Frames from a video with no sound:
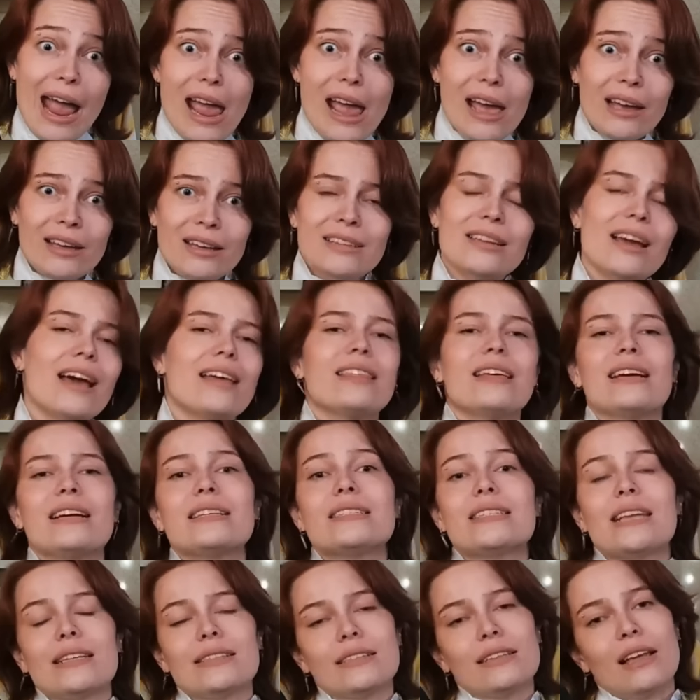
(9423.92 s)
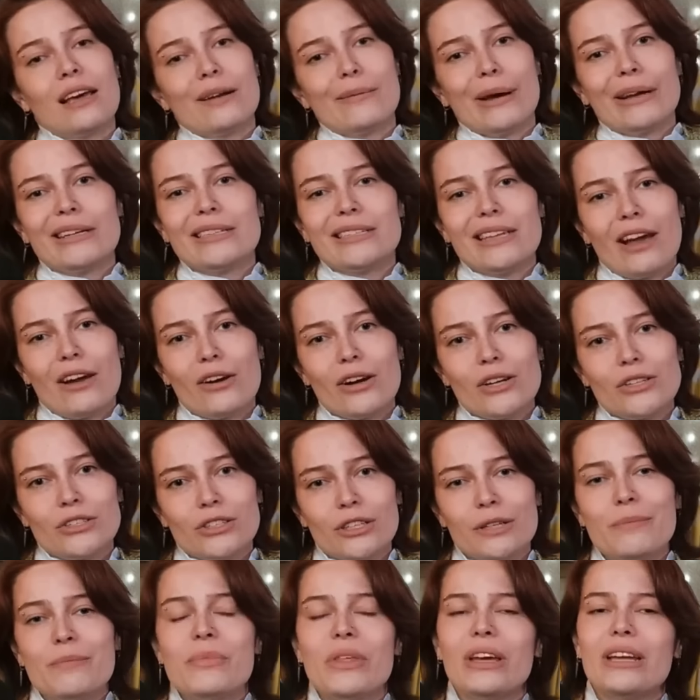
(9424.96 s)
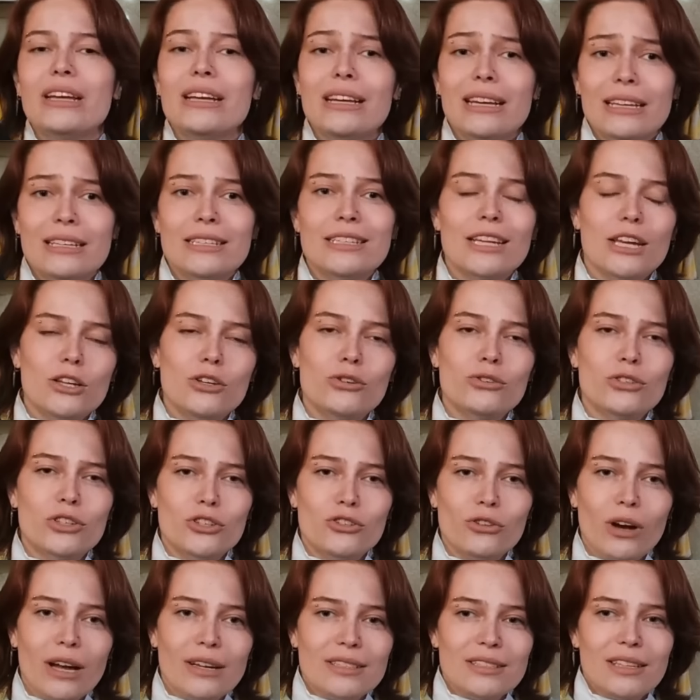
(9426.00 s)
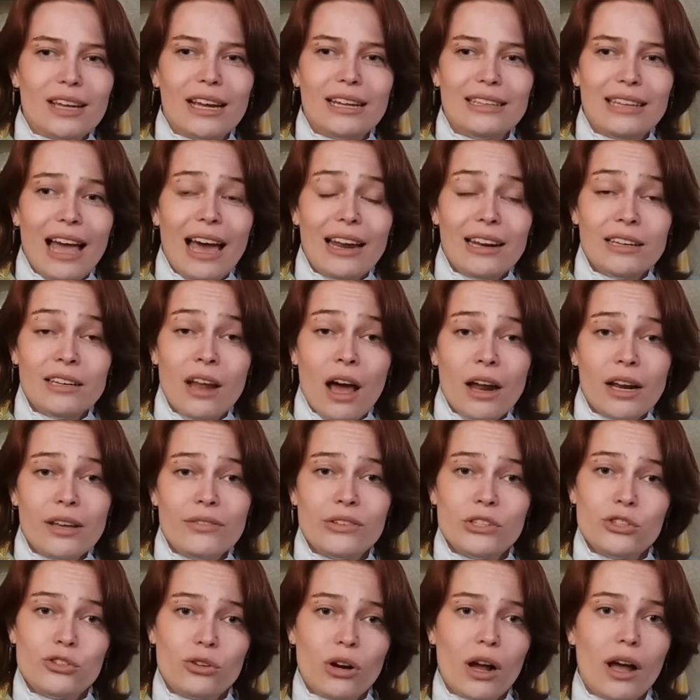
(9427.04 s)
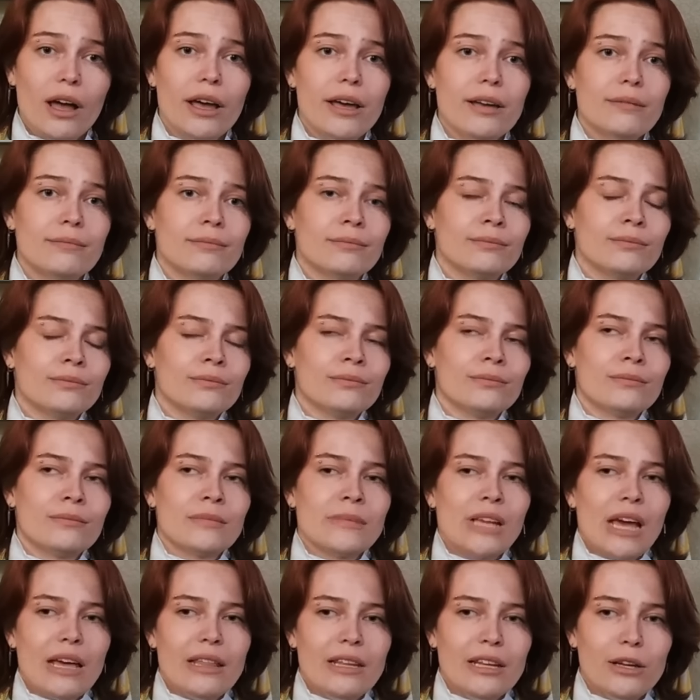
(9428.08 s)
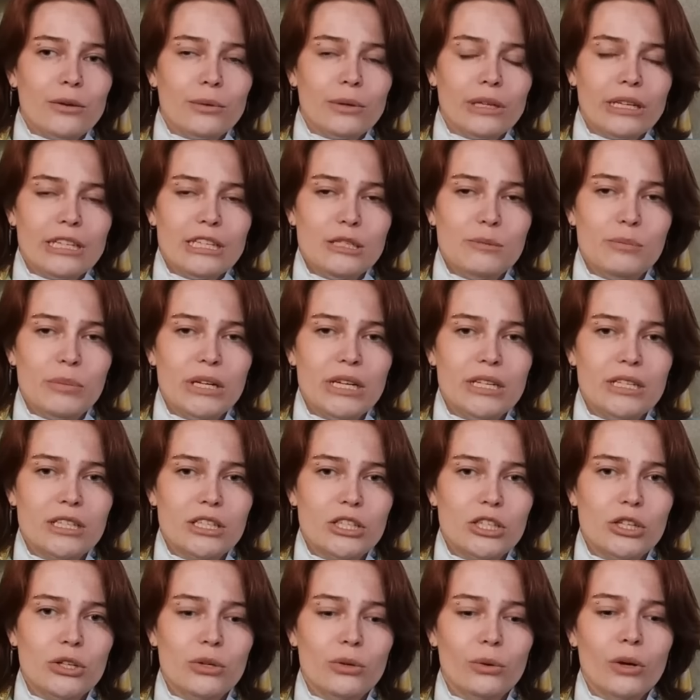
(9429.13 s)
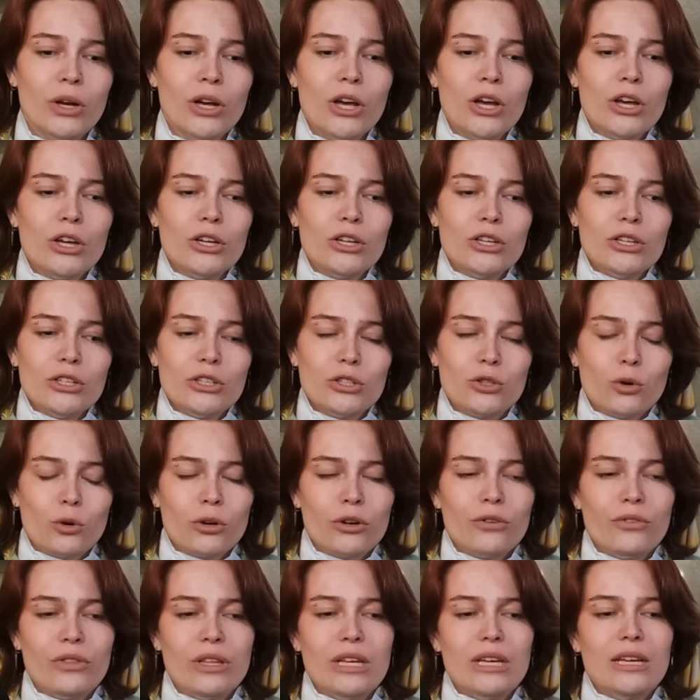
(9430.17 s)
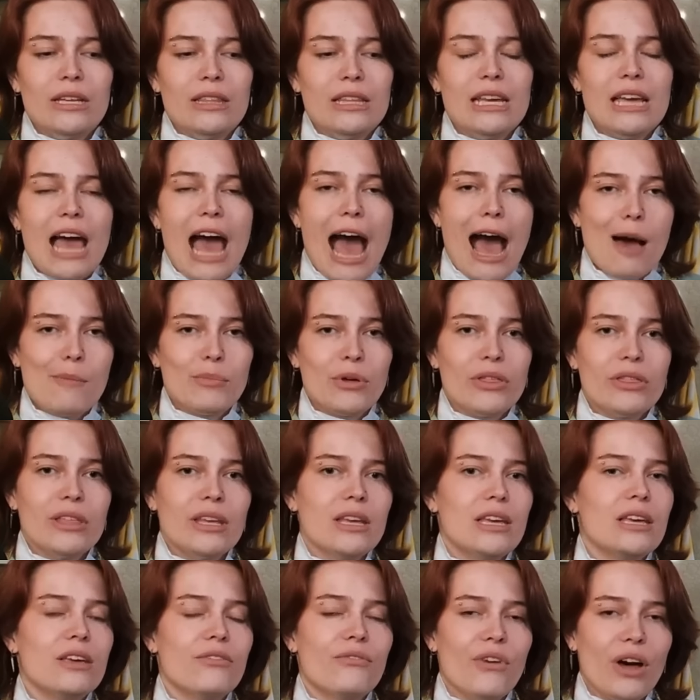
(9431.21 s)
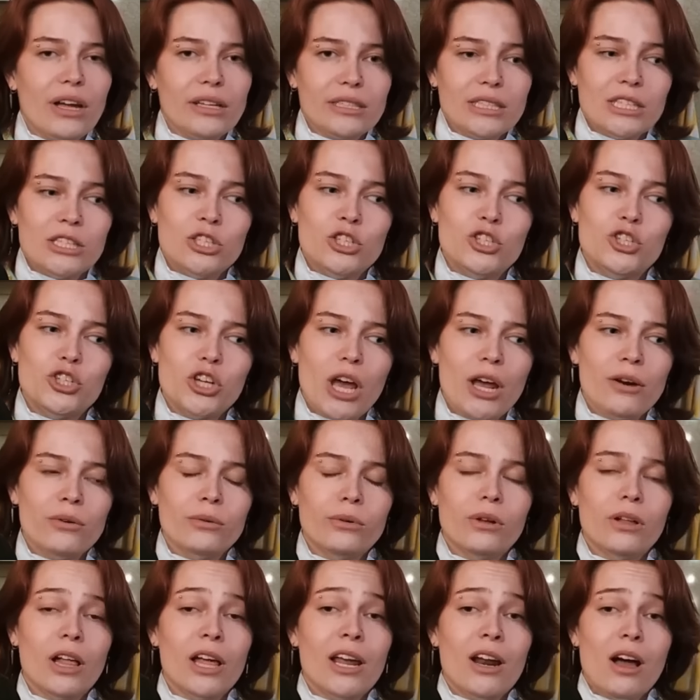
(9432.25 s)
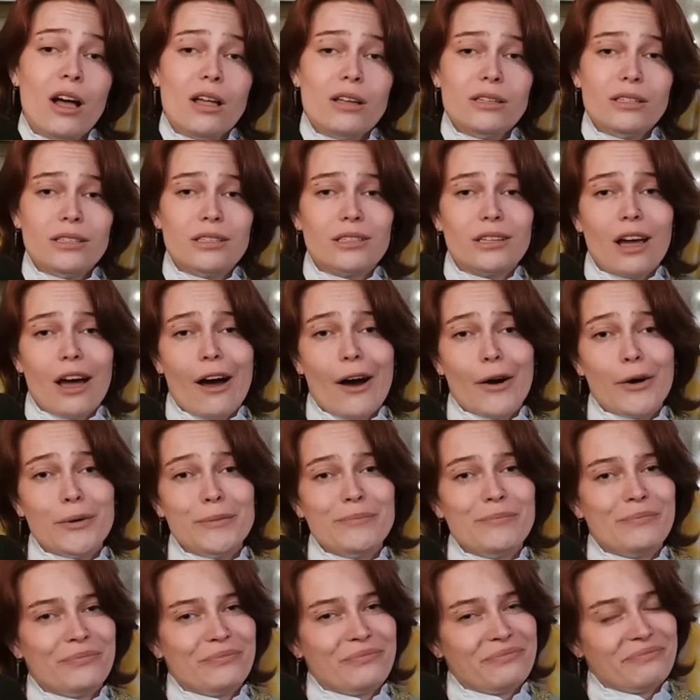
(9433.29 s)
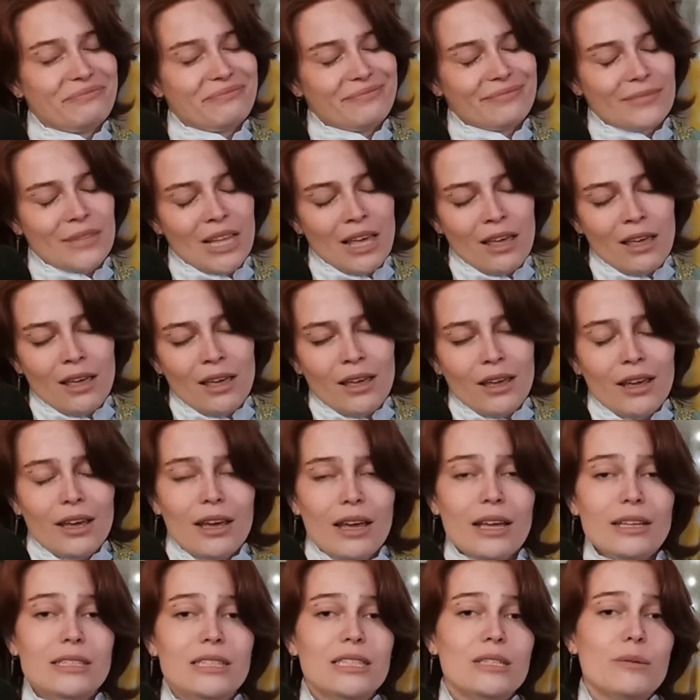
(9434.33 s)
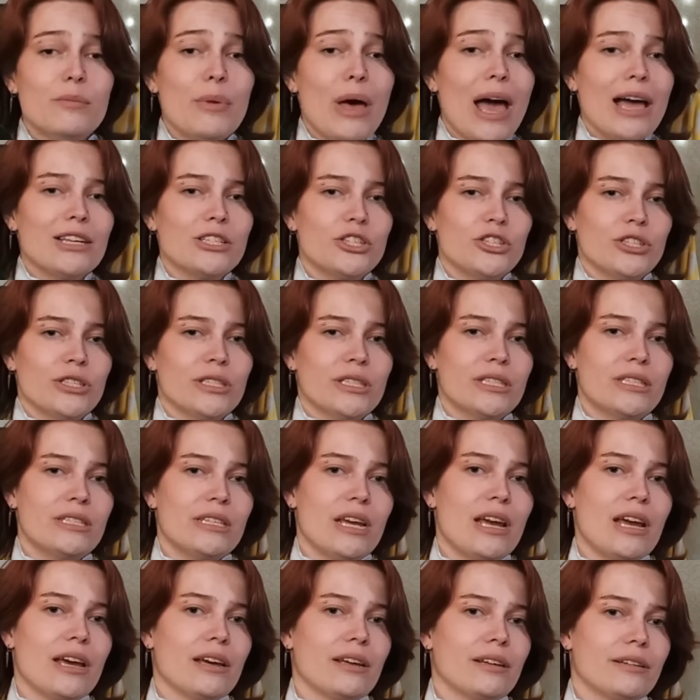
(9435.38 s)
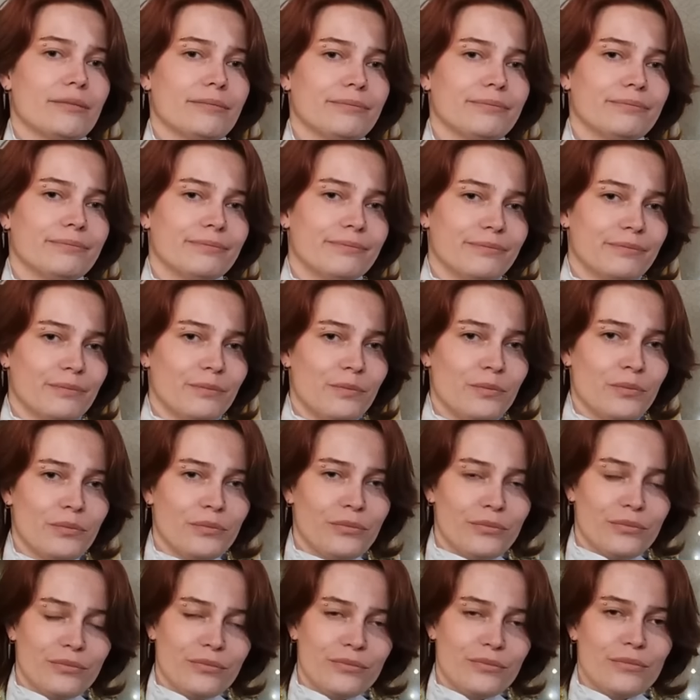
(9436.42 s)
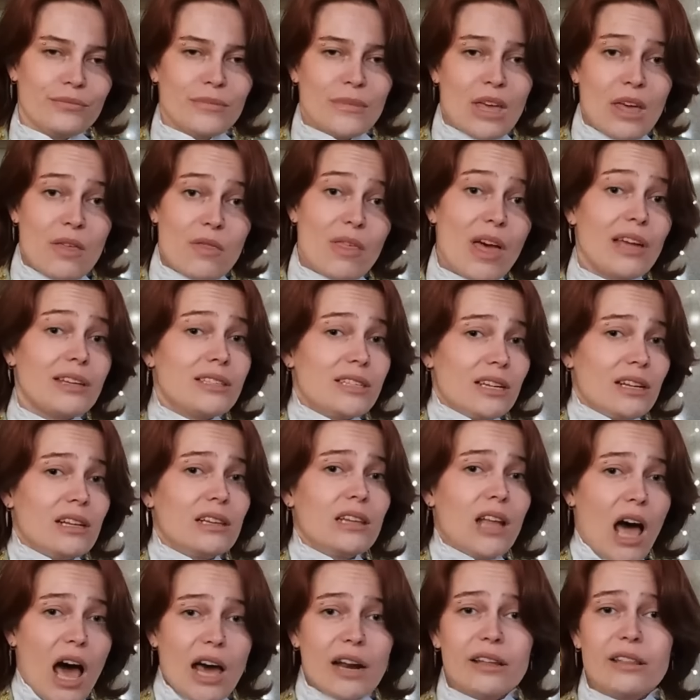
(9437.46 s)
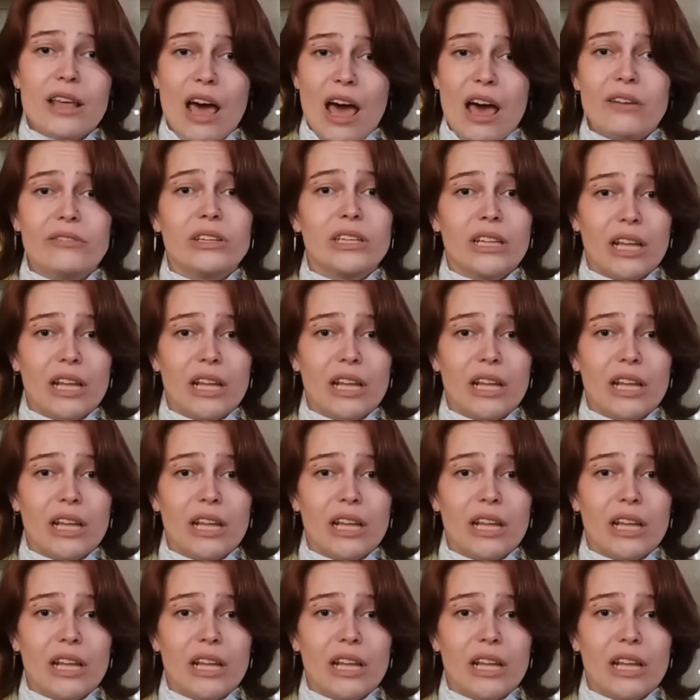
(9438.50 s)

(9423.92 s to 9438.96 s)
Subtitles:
and I think it says a lot about his character that he continued to dress like that and not even try. I think it really speaks to sort of the apathy he felt in general, and also, it's Sebastian Stan. That did a lot of the heavy